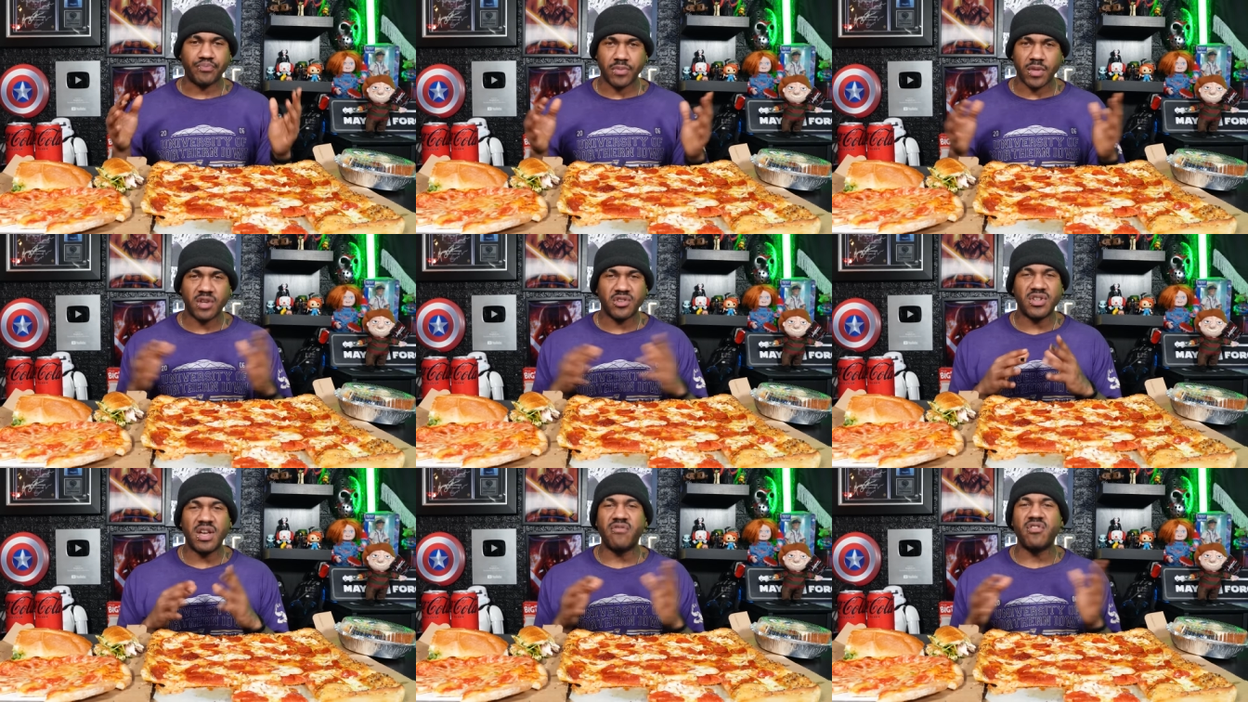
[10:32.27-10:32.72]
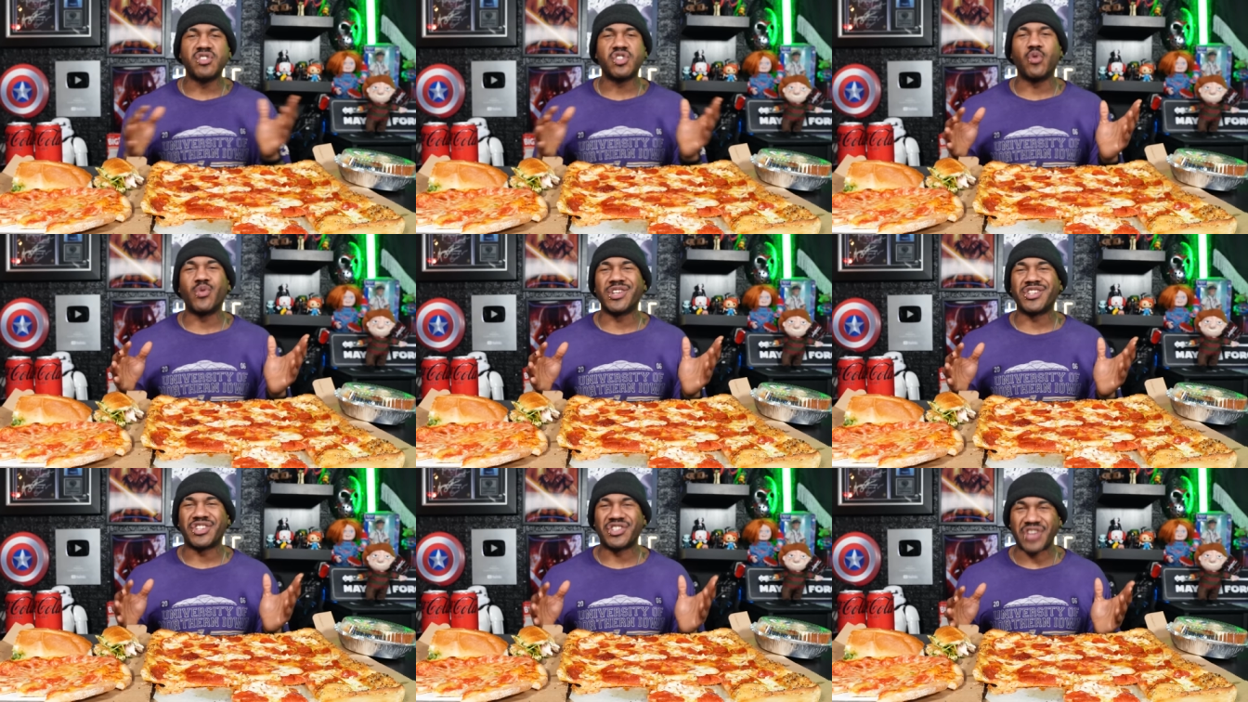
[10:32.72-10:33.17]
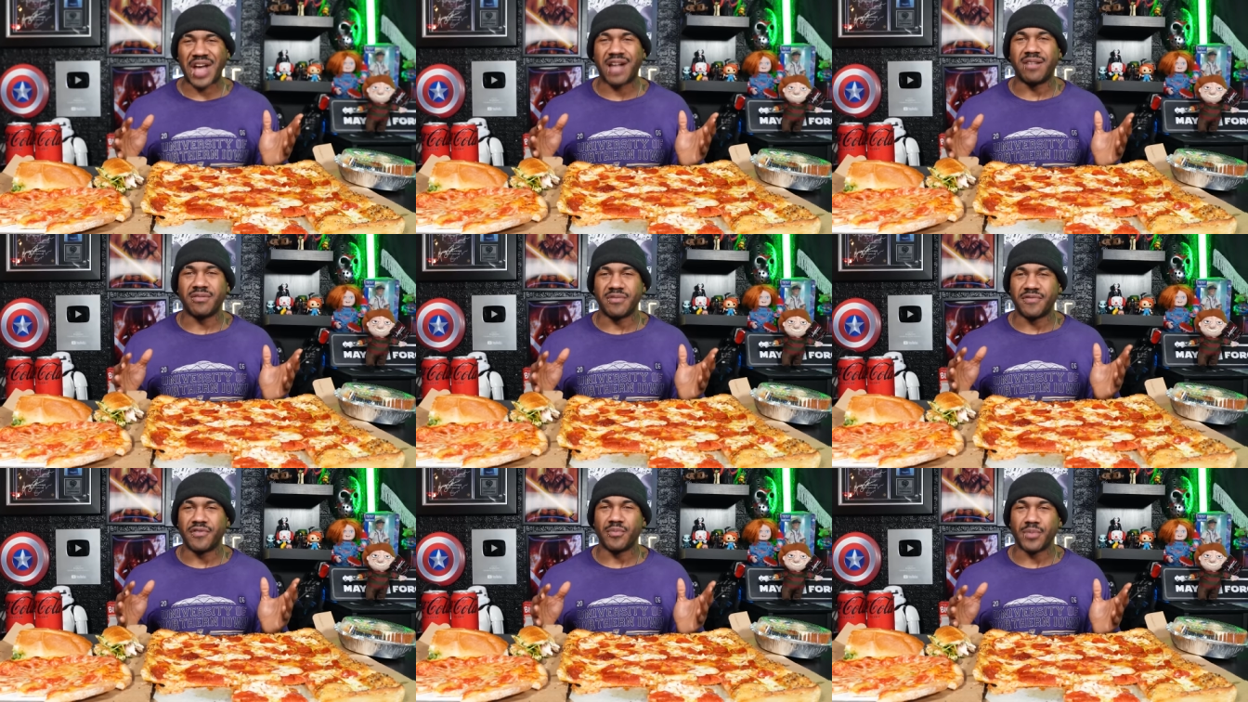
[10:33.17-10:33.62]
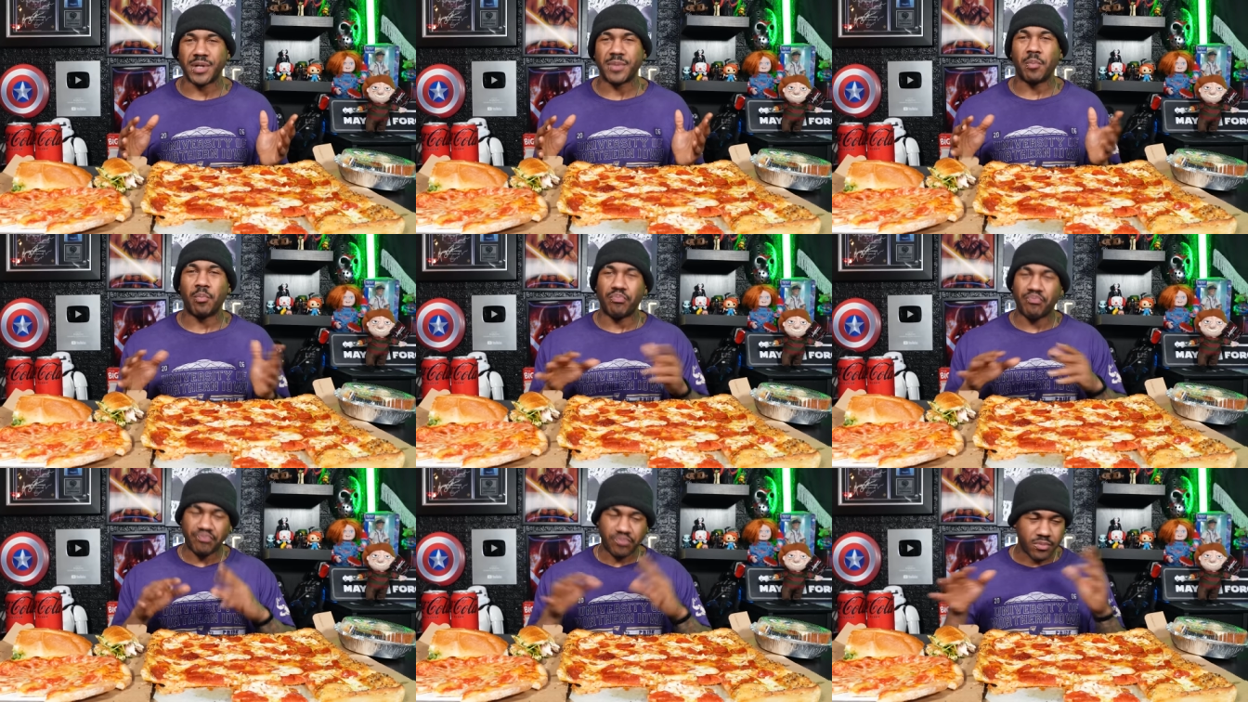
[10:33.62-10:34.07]
seven is always solid for me.
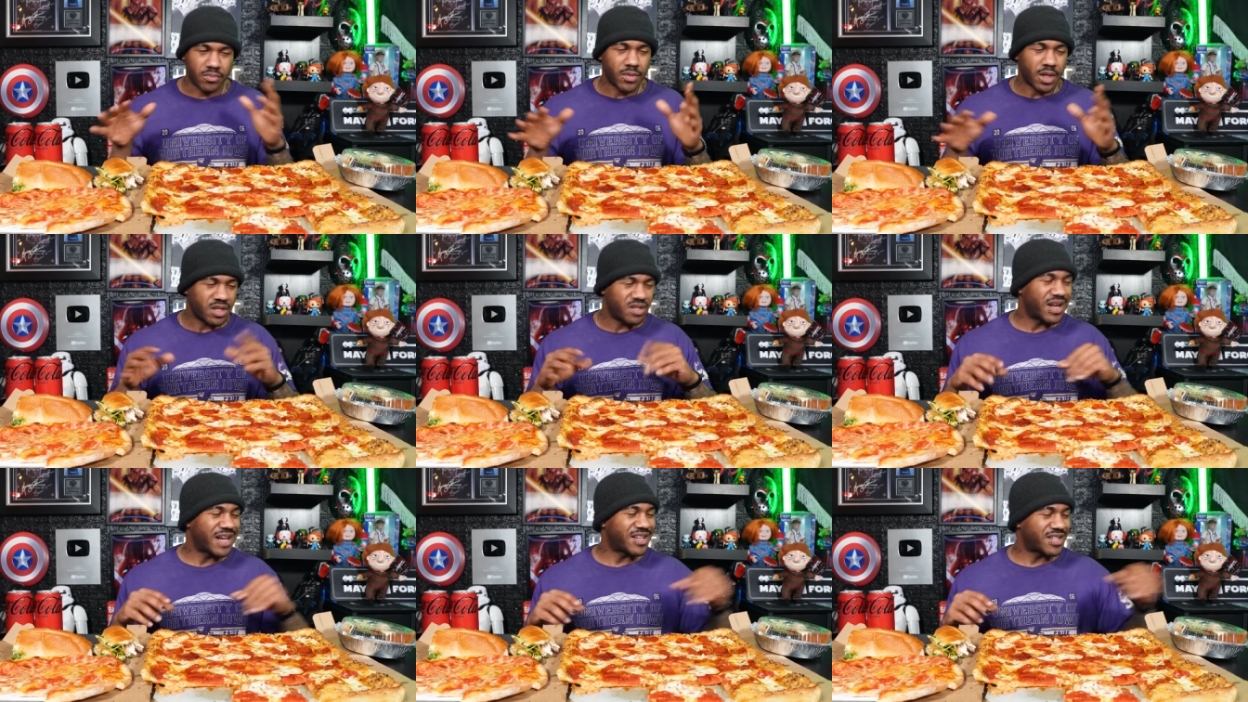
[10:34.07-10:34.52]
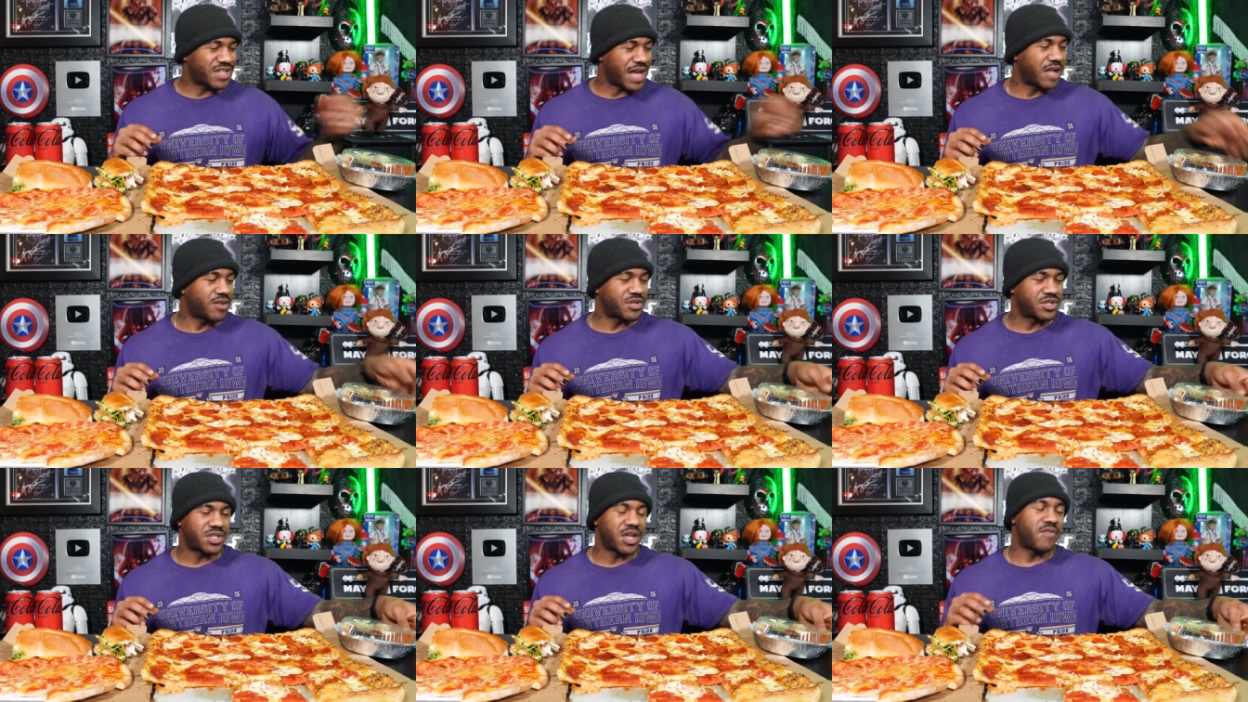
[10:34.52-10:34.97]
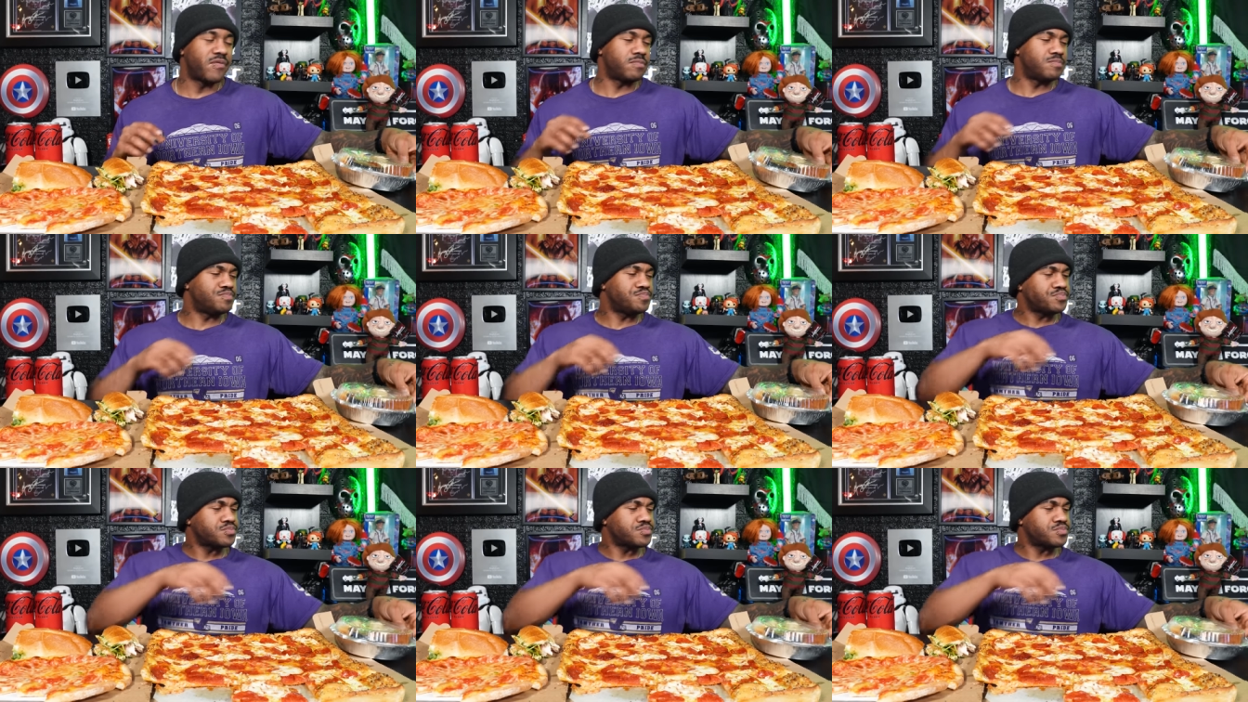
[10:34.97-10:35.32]
It's a nice solid seven.